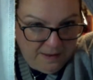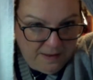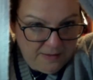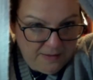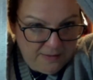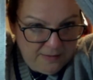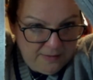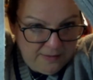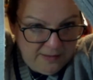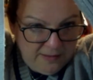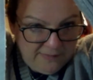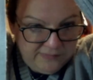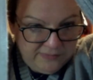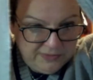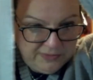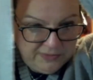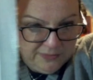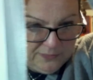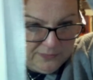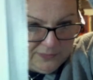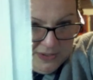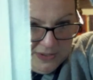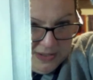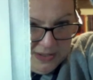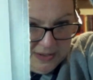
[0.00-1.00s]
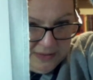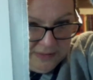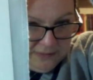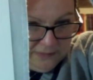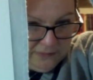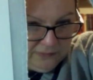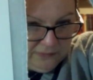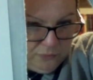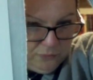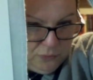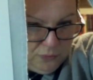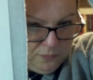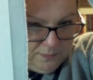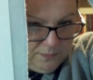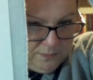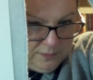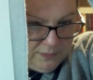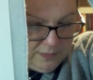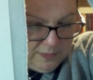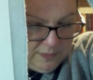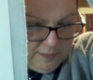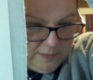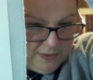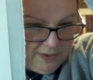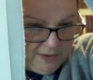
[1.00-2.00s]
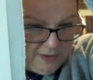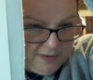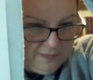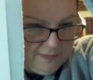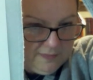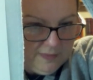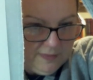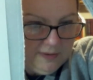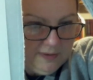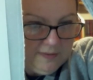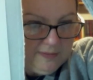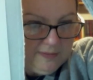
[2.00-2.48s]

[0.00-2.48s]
Lavender Wings. Ooh, come here. There he